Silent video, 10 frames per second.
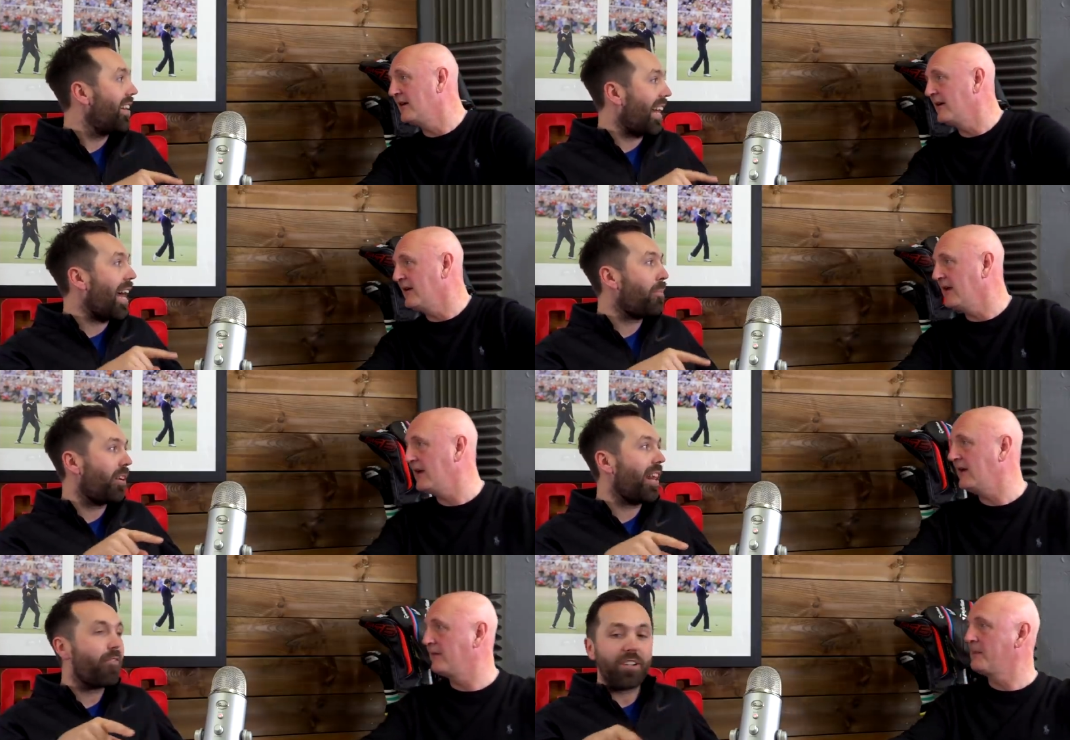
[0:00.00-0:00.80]
Speaker 1: That happened
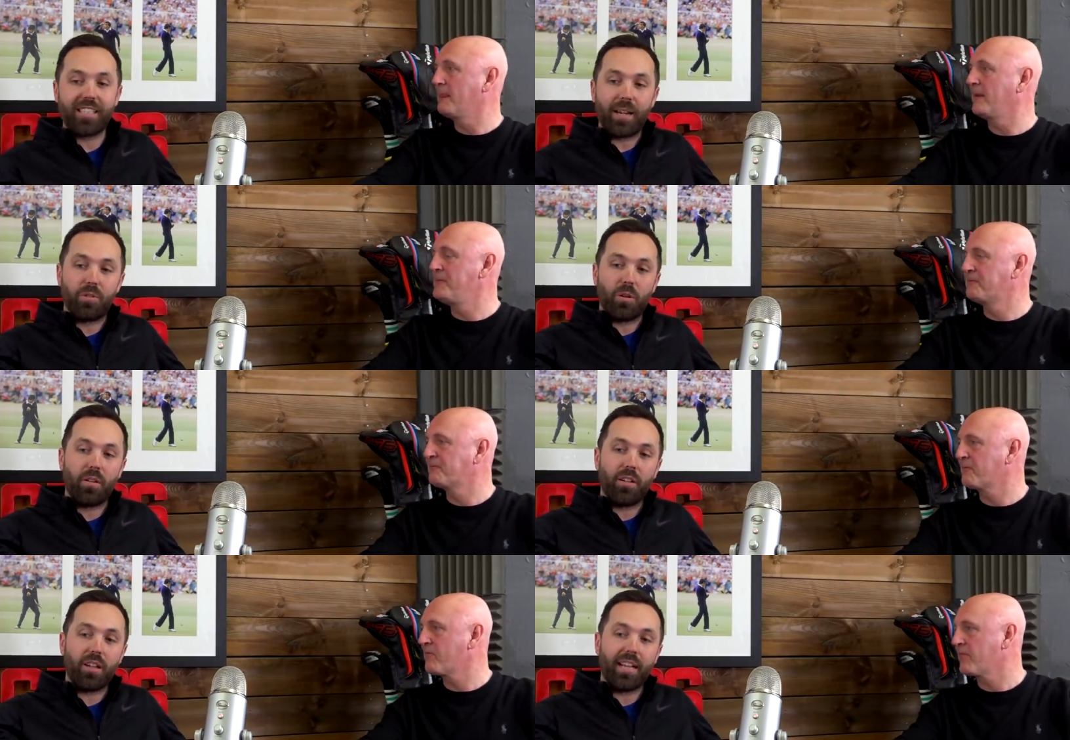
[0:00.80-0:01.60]
yeah. on every tip. So
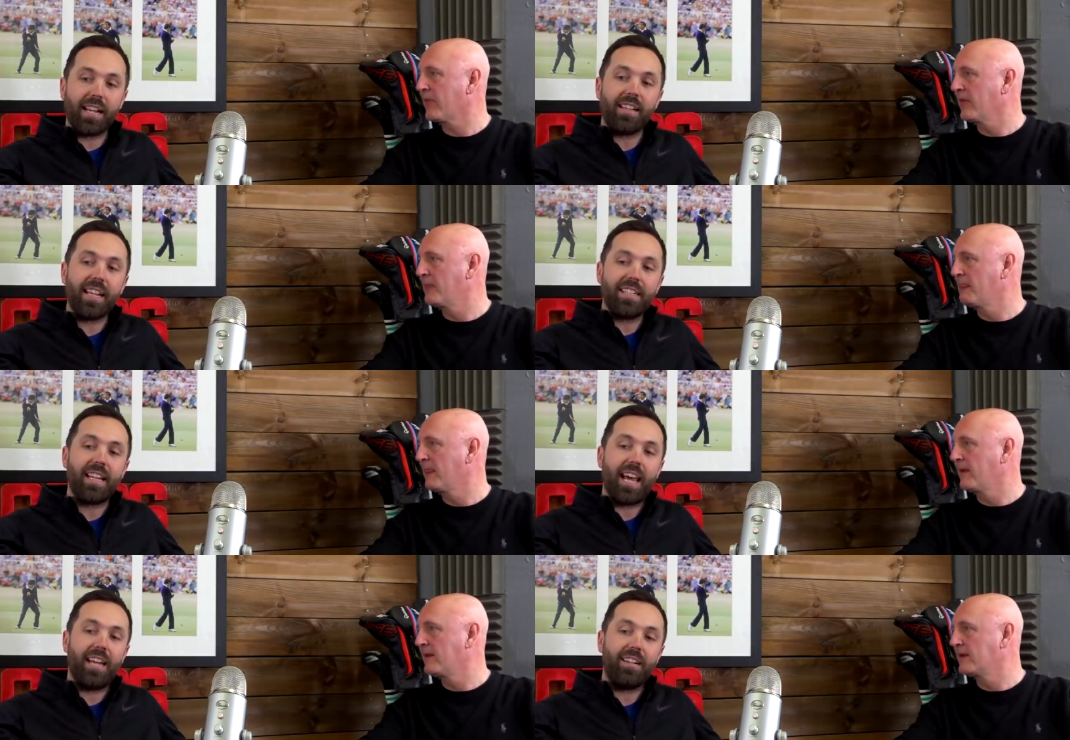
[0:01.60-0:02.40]
at the end of this
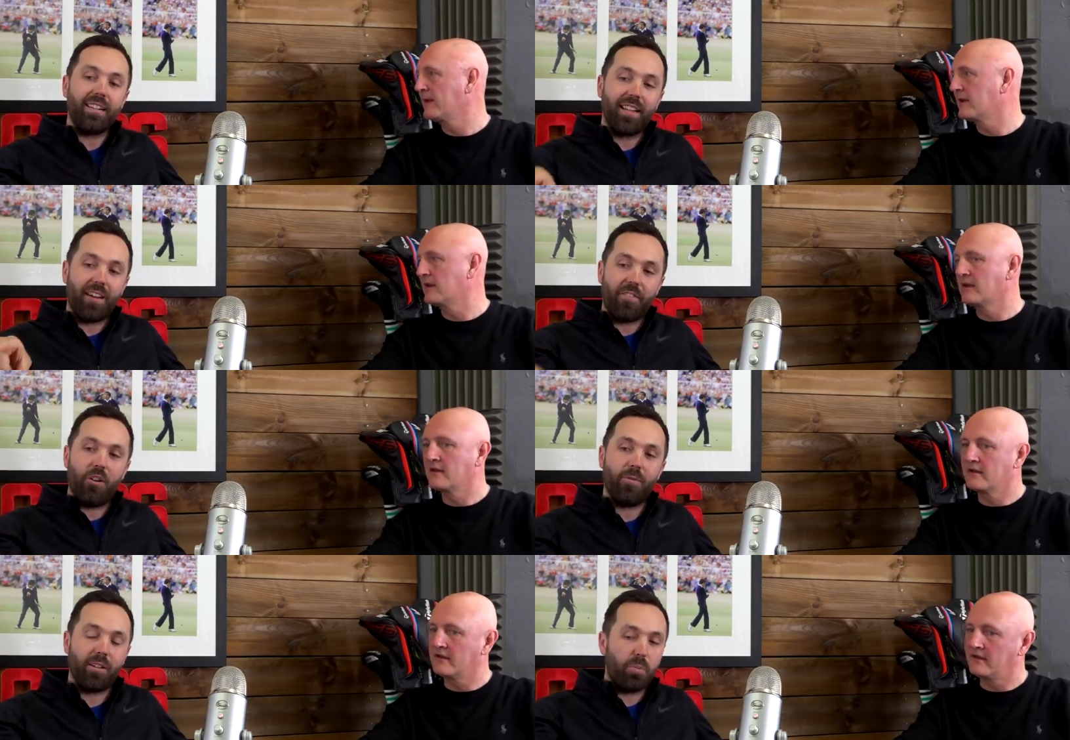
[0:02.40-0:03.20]
day that I
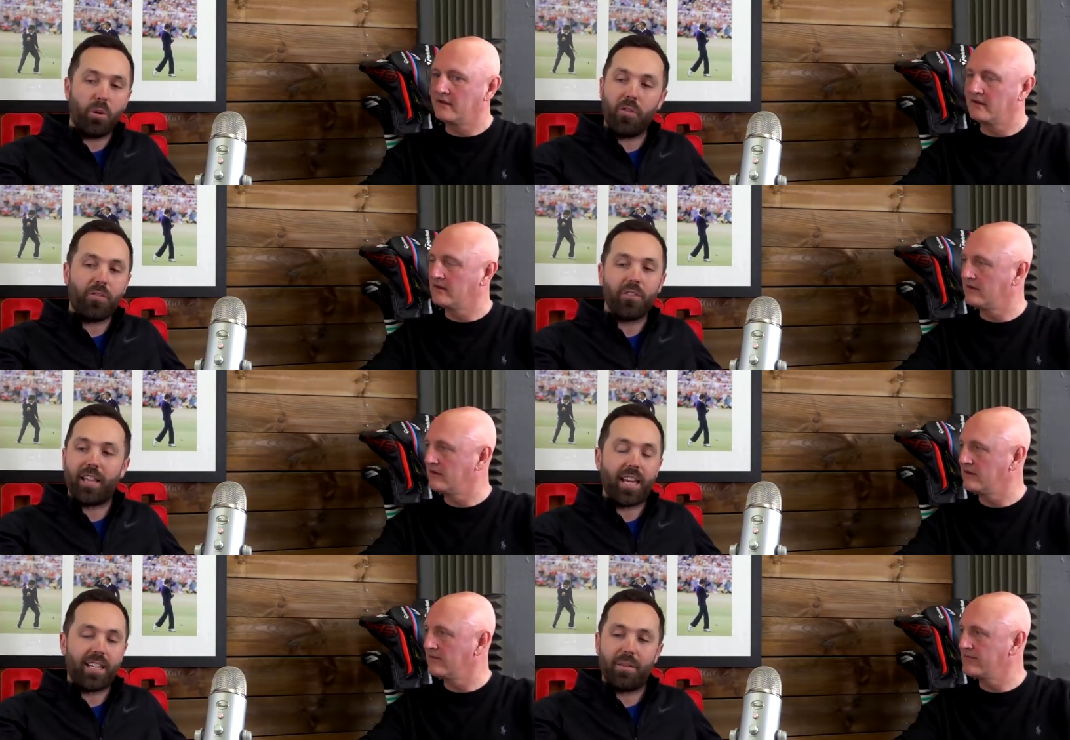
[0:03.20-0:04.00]
filmed on this beautiful
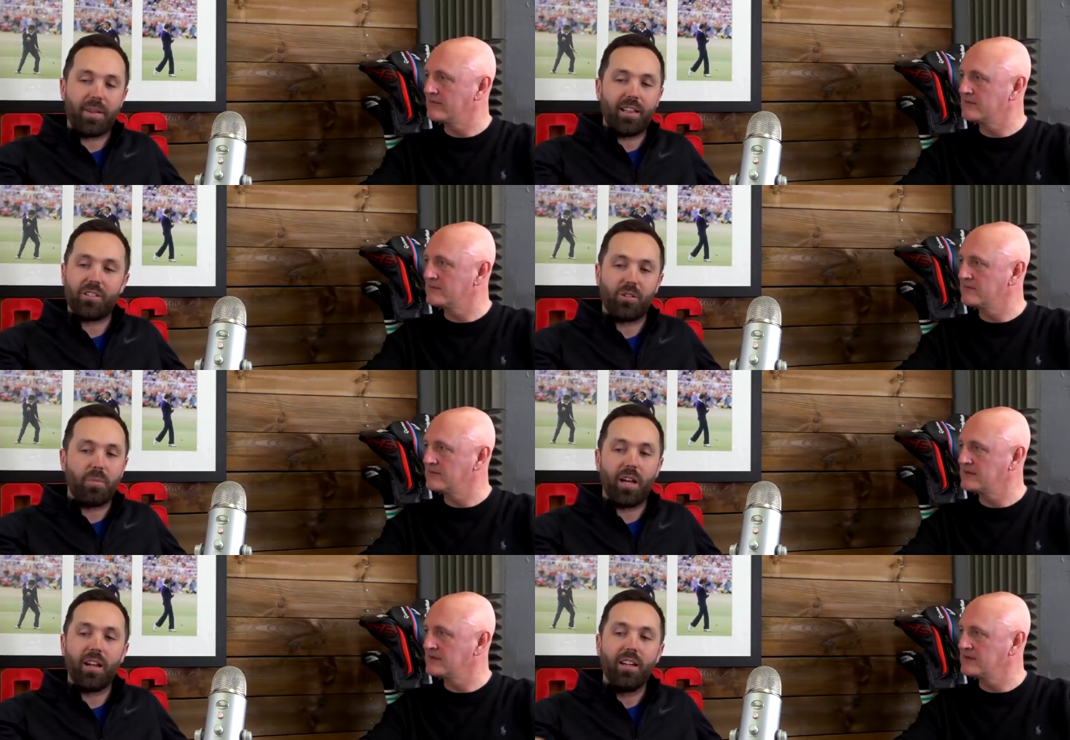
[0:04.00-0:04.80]
day in the middle of
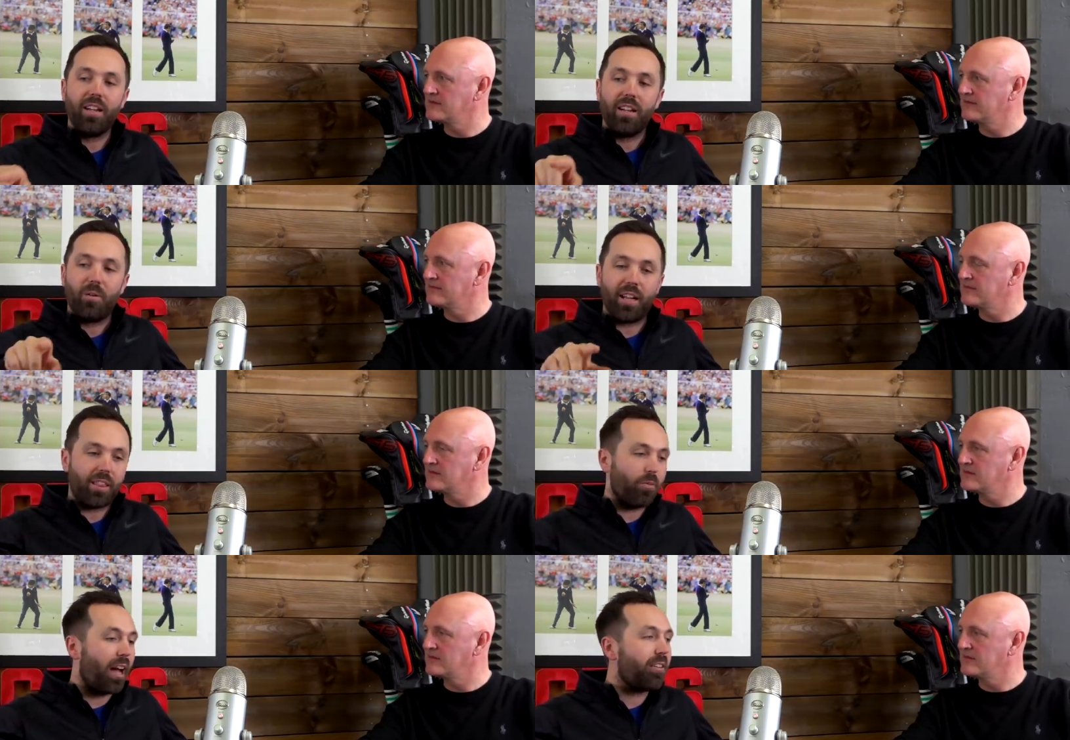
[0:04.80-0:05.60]
summer, when
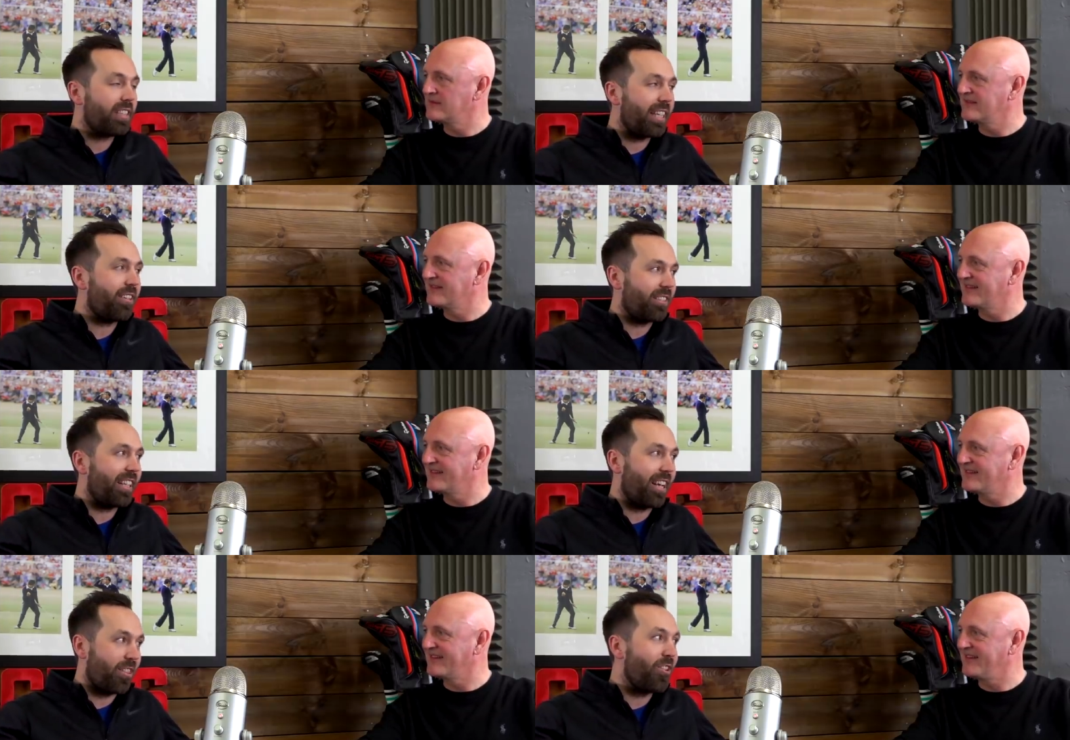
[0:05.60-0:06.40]
I, well, I was thinking I was
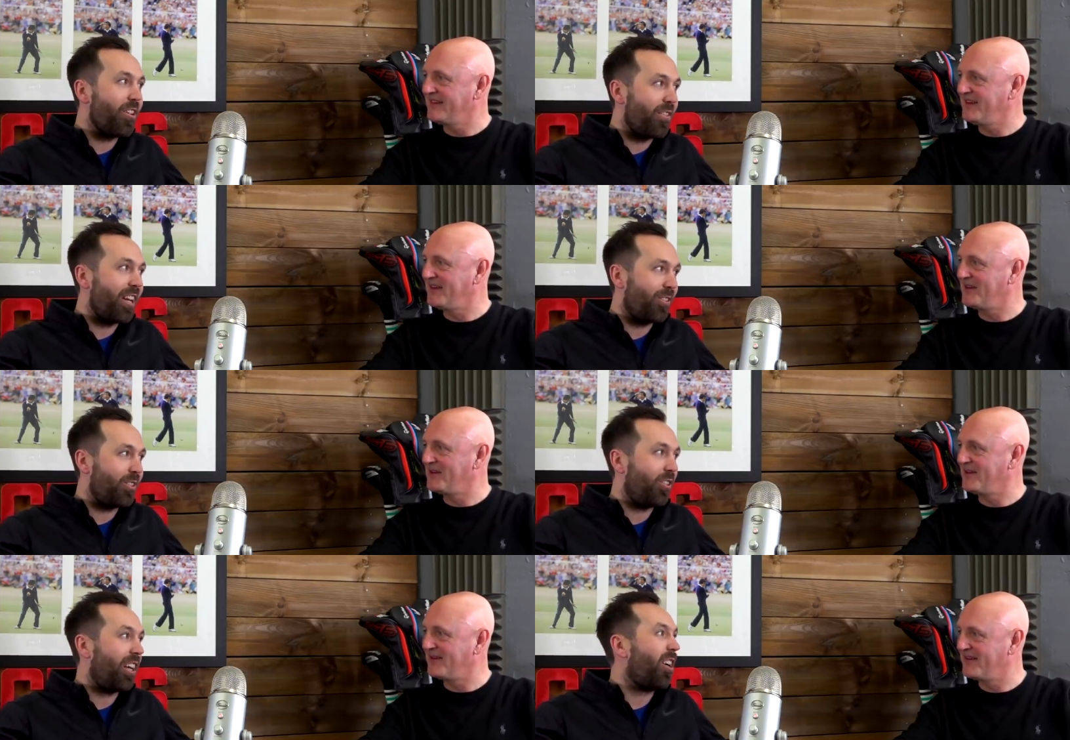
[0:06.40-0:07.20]
going to get 30 yeah.
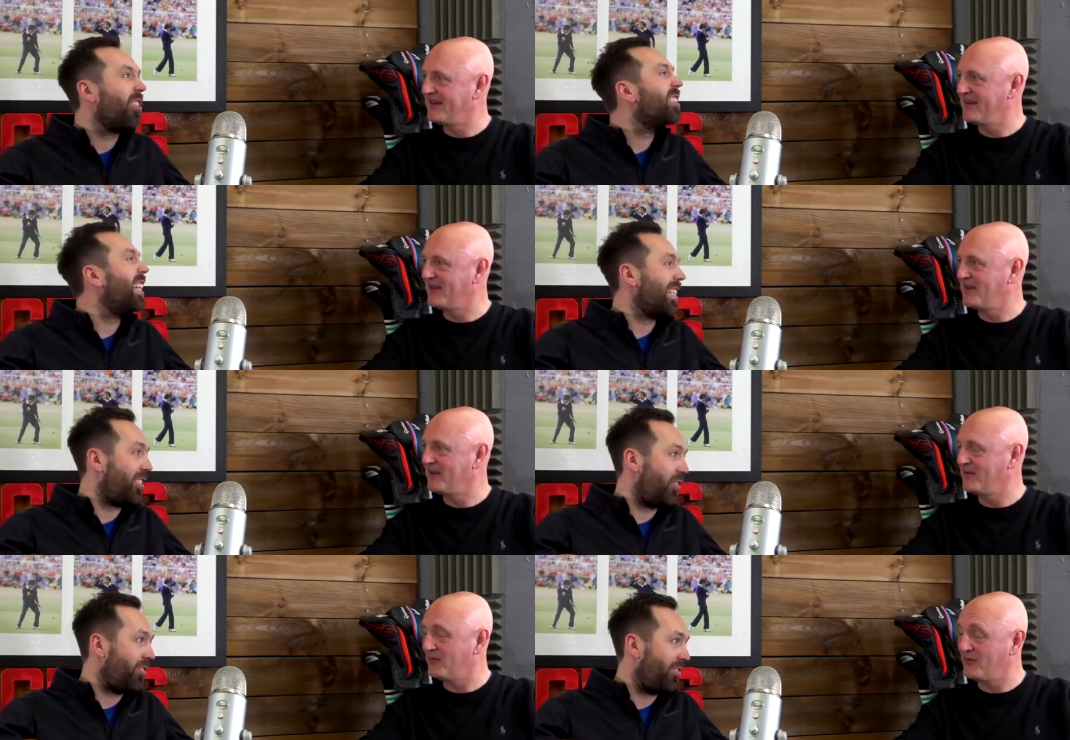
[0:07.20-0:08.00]
videos done, I got
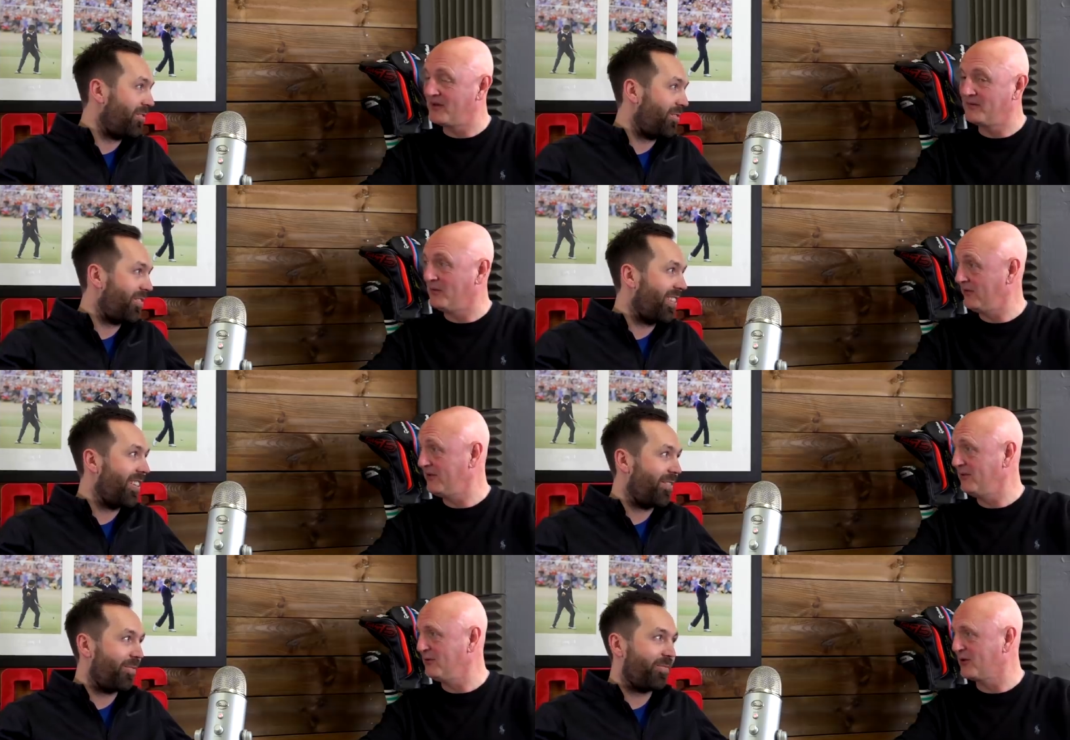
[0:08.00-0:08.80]
six done. Right, well, that's
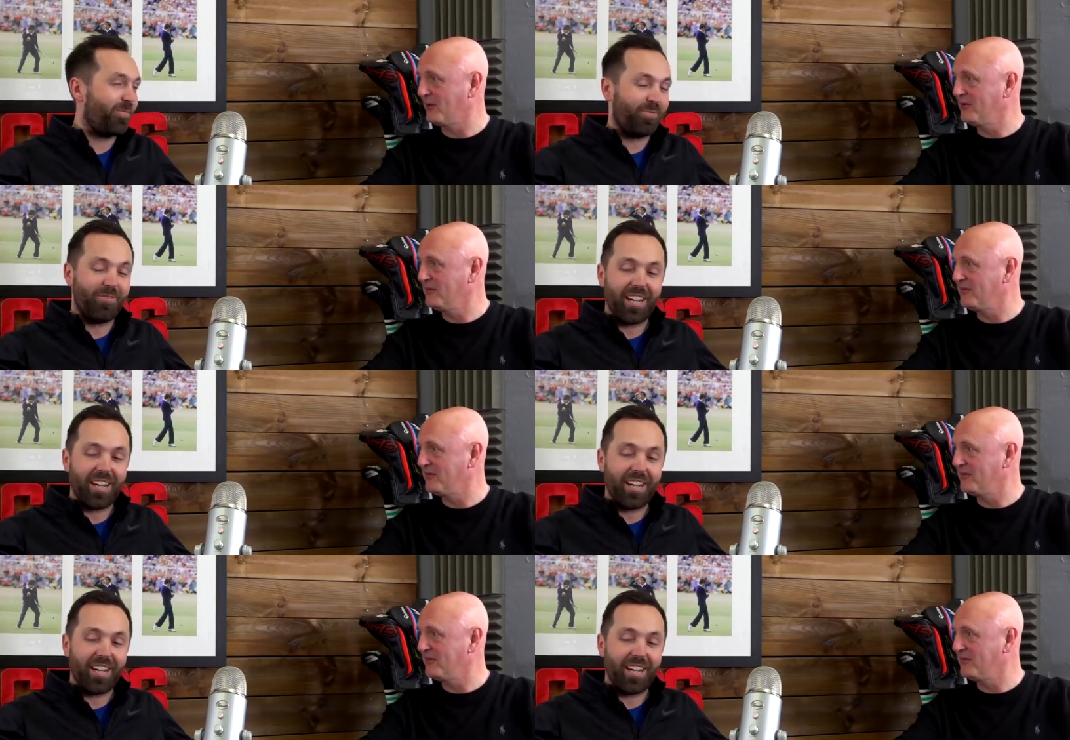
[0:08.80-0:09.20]
still good going.